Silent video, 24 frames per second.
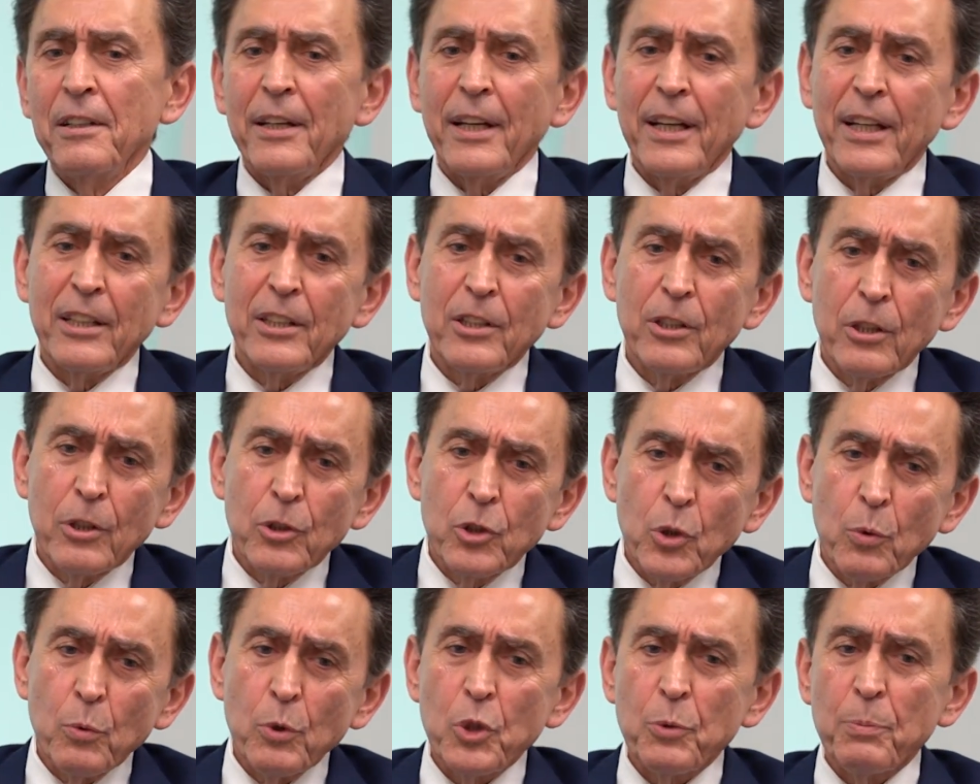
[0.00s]
And the
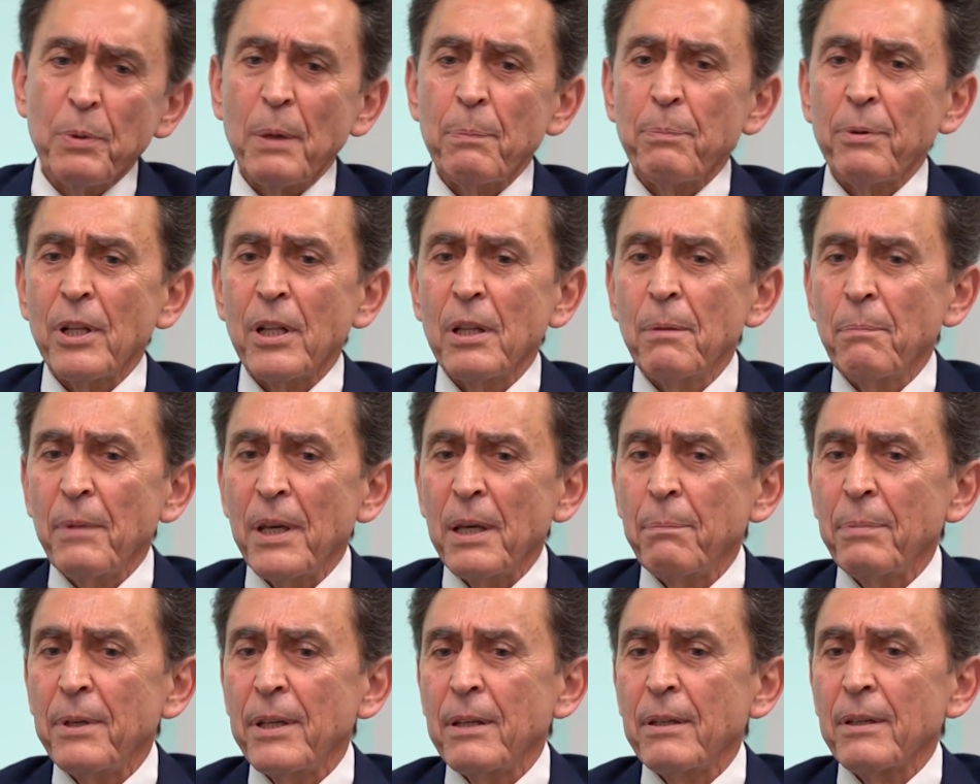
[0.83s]
Jewish people
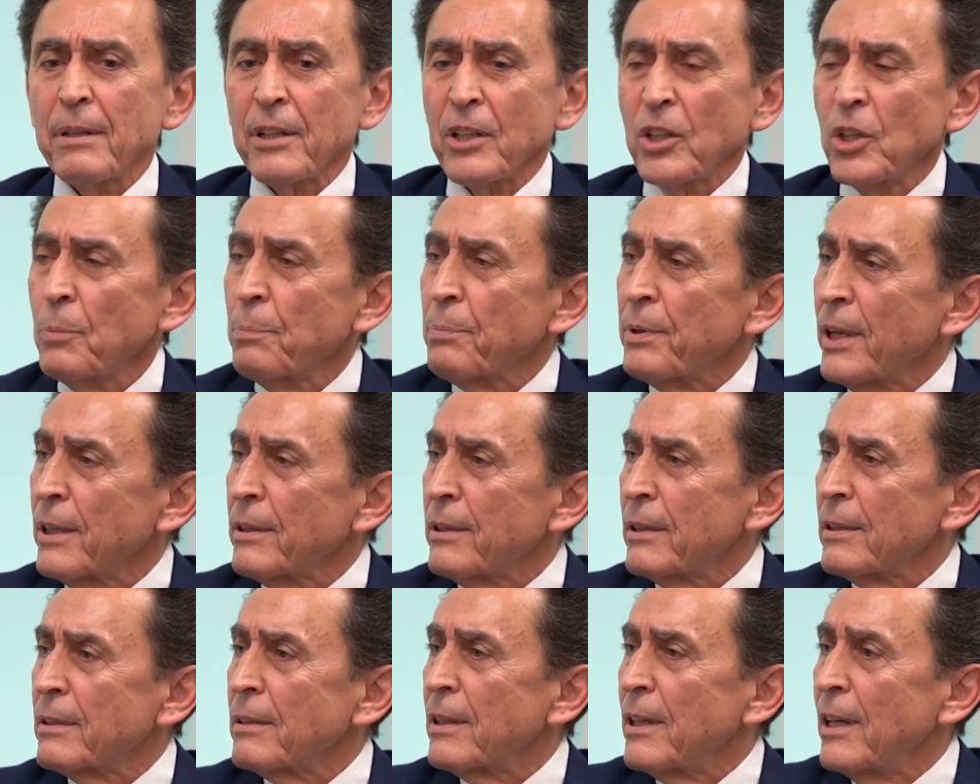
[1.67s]
maybe
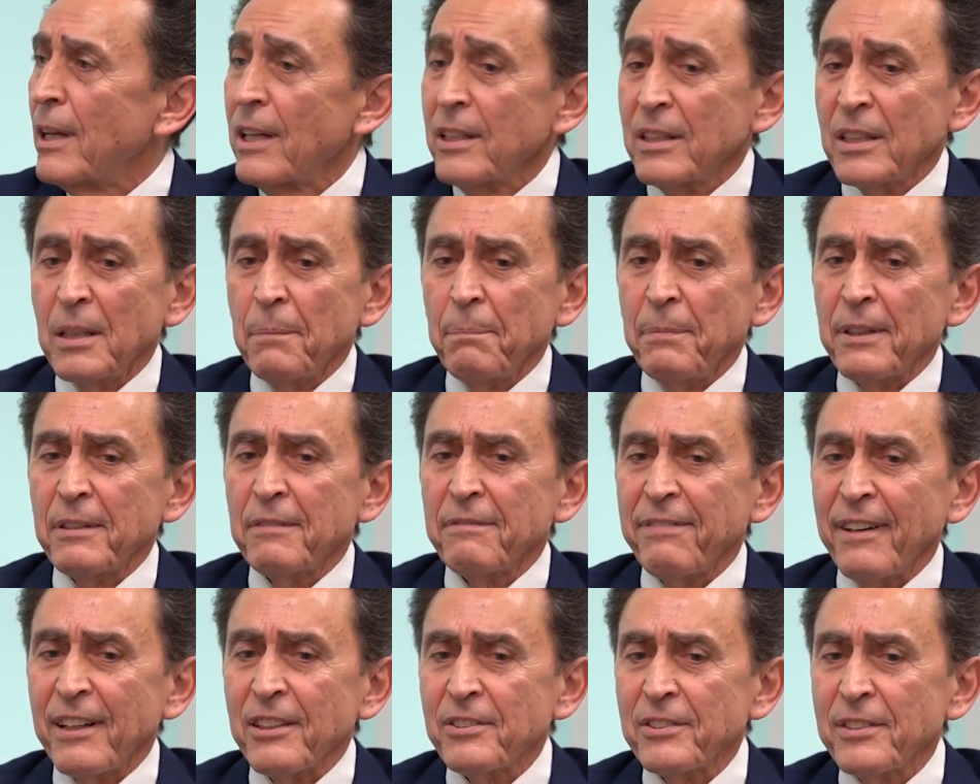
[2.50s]
recuperated a little bit
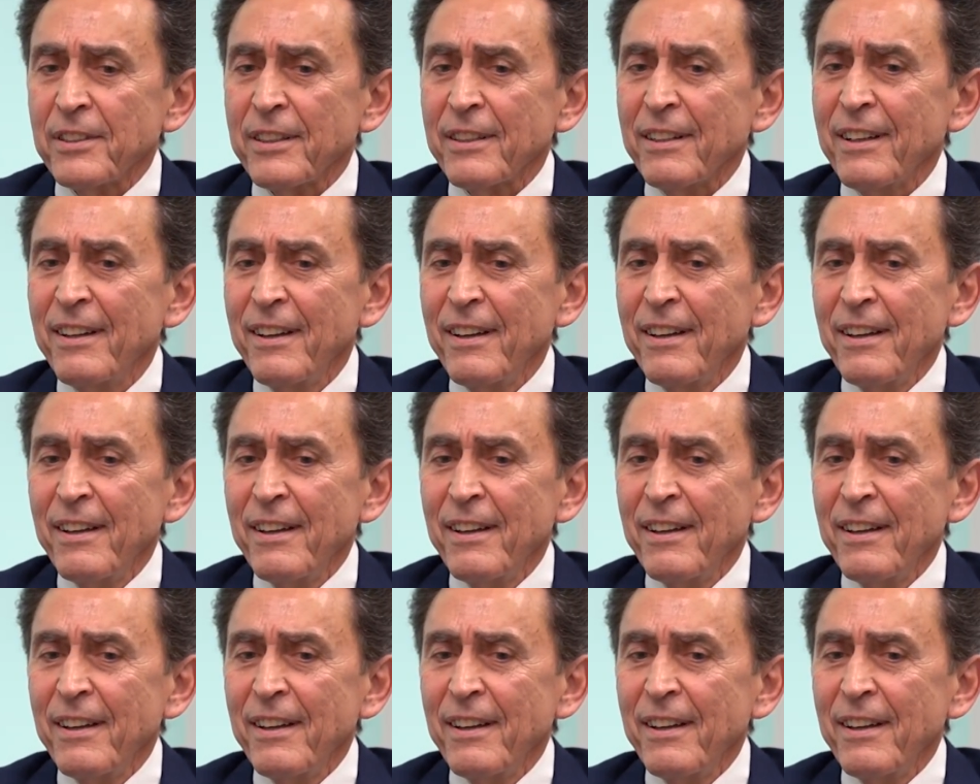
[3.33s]
faster.